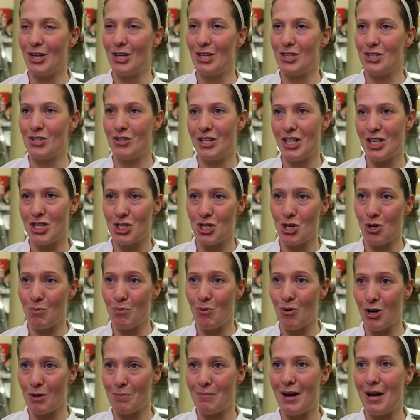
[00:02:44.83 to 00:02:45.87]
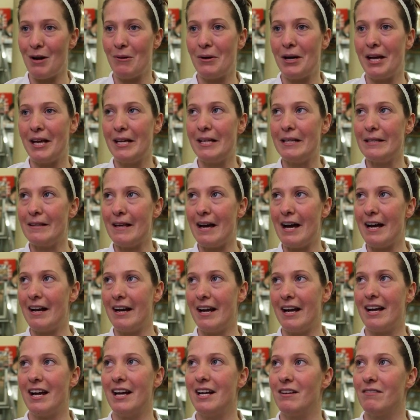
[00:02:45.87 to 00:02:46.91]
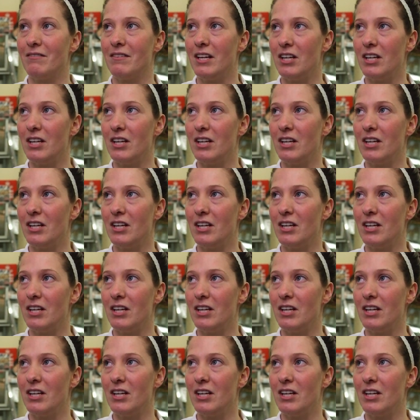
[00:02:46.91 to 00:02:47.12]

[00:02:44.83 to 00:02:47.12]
The traditional pork pie, when I eat that, I kind of